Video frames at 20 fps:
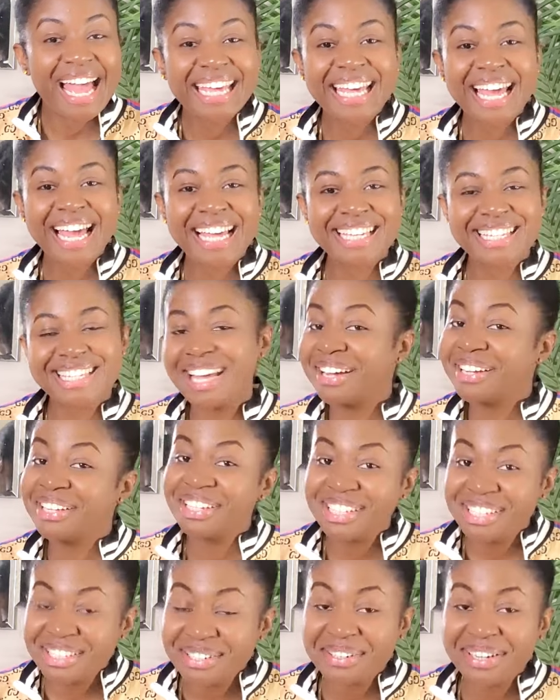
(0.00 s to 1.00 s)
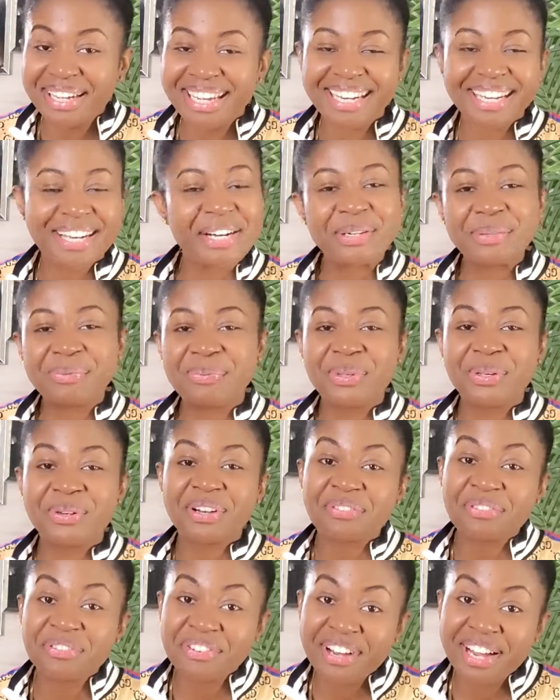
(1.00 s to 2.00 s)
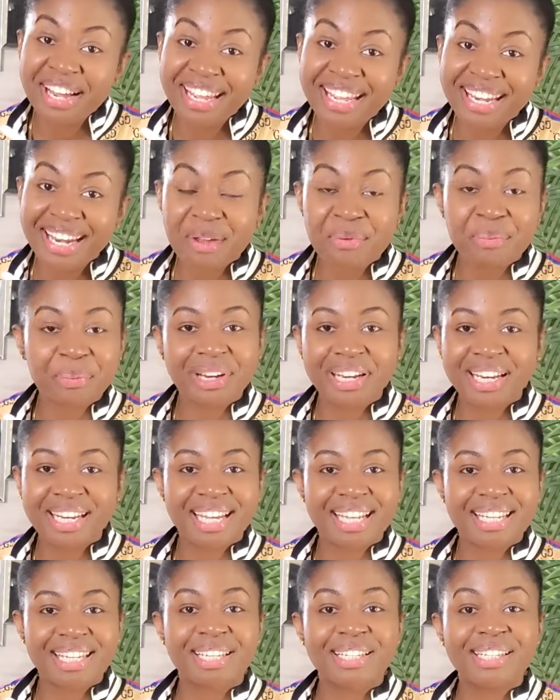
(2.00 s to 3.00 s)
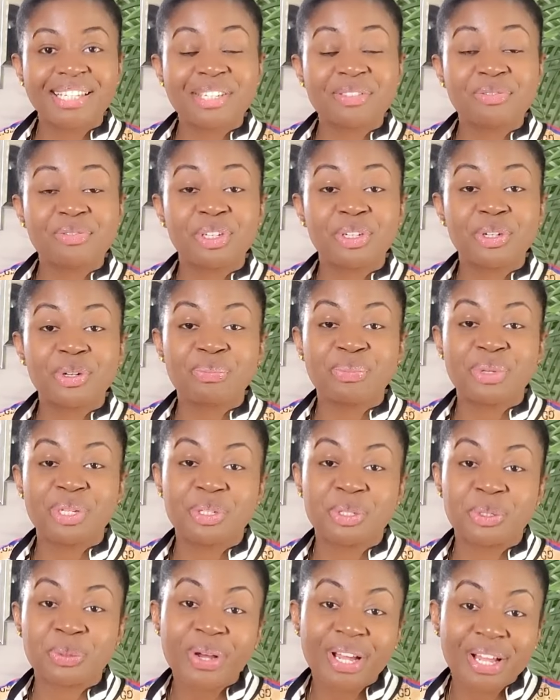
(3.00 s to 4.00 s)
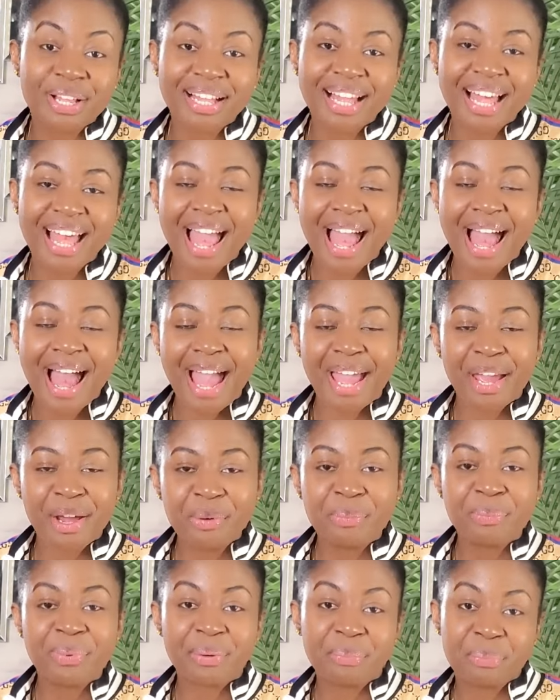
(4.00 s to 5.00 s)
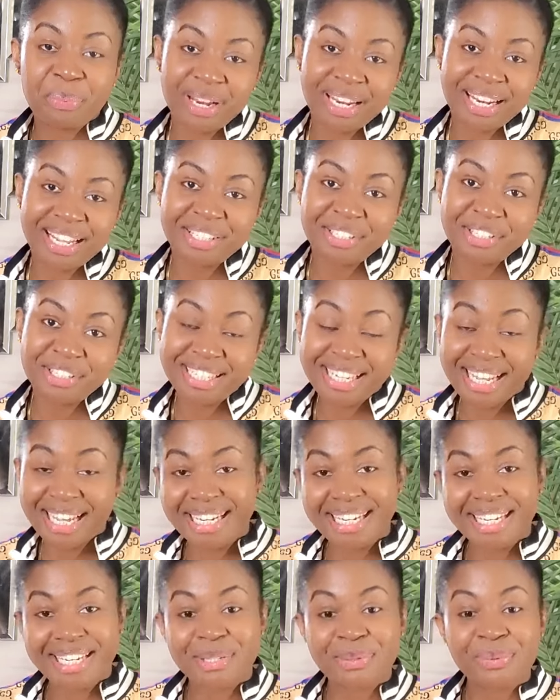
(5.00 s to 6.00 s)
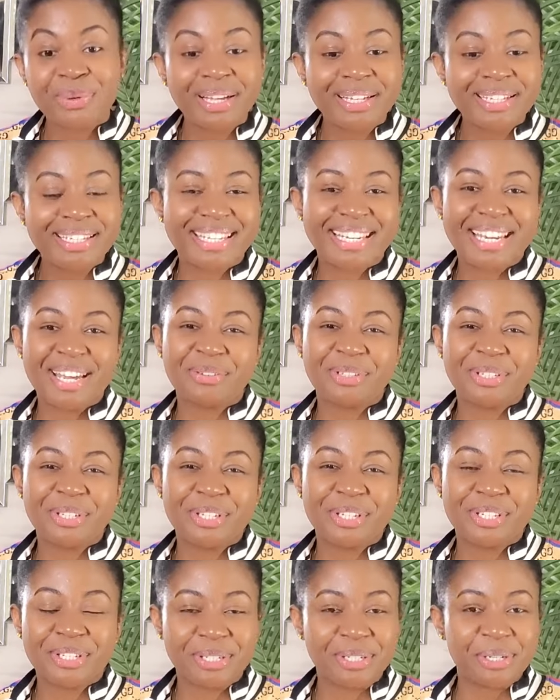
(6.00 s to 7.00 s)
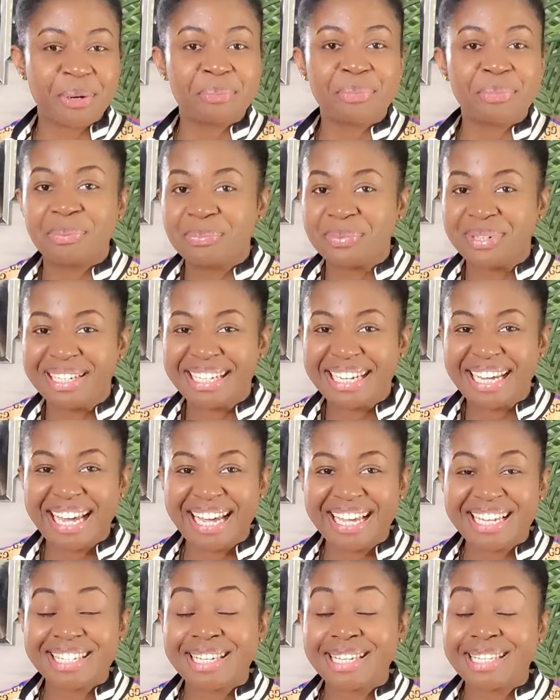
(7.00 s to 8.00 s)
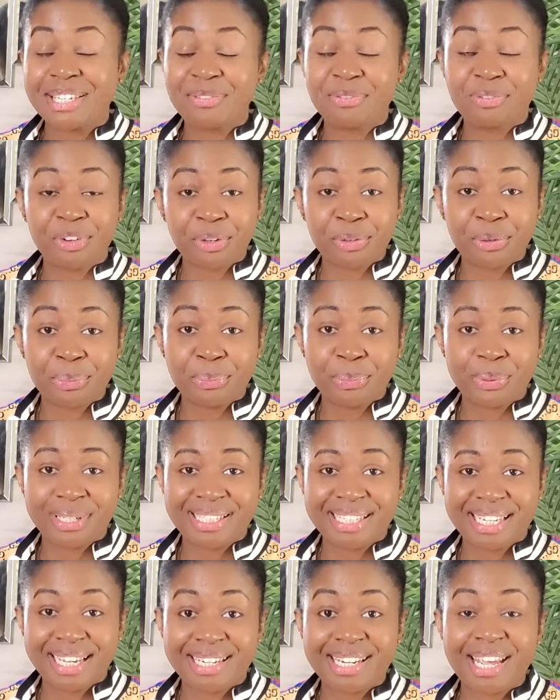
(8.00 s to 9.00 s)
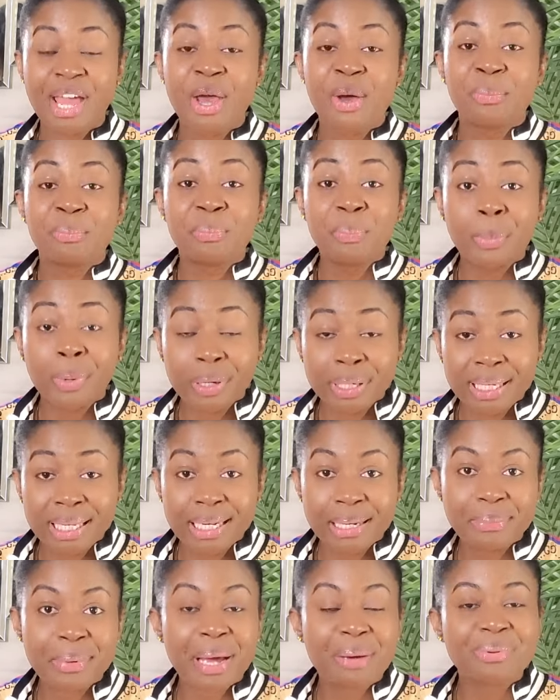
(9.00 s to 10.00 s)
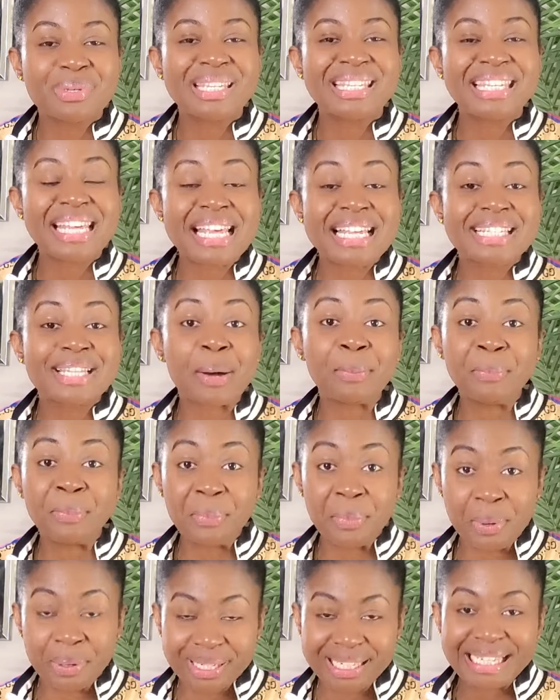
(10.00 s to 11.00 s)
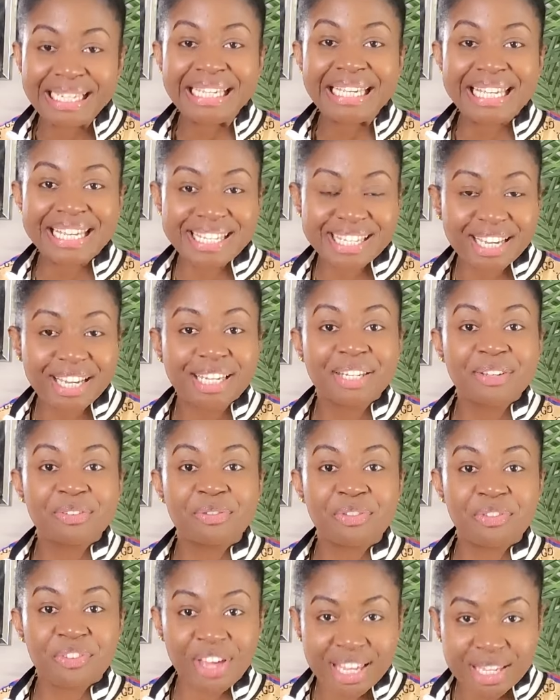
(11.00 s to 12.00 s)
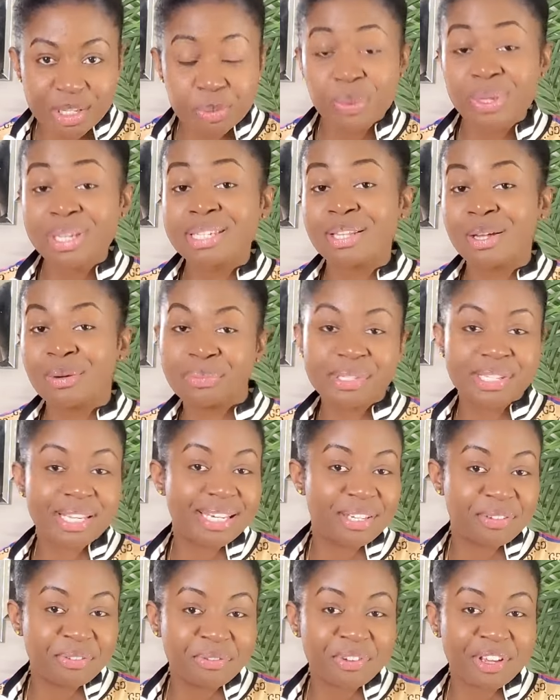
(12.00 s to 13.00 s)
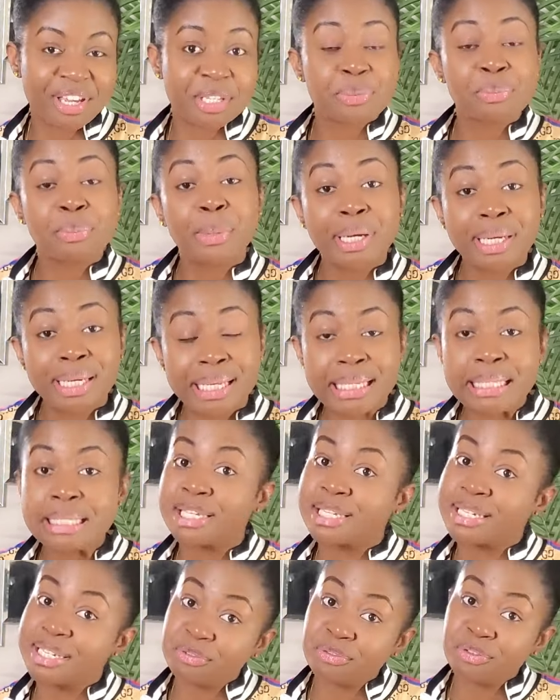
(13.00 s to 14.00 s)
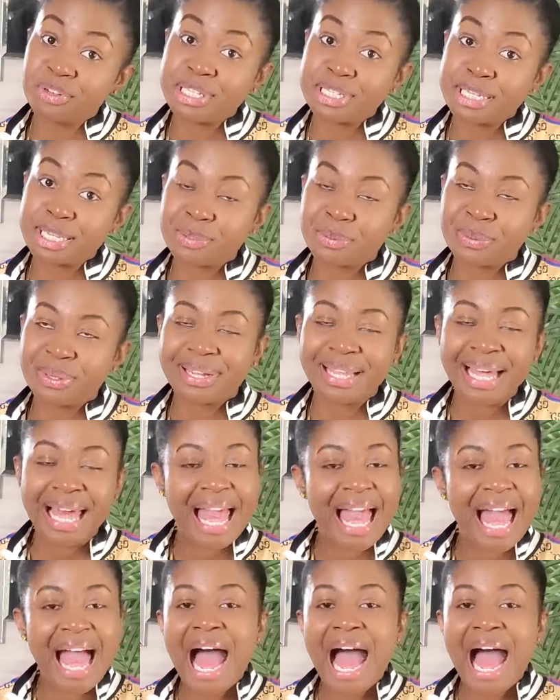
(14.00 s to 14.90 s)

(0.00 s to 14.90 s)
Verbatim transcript: hi guys how you doing hope you are fine i pray that this video meets you well i hope and pray that you're dandy as well today i want us to talk about money guys it's very important money the bible says that money is a defense wisdom is a defense money is a defense as well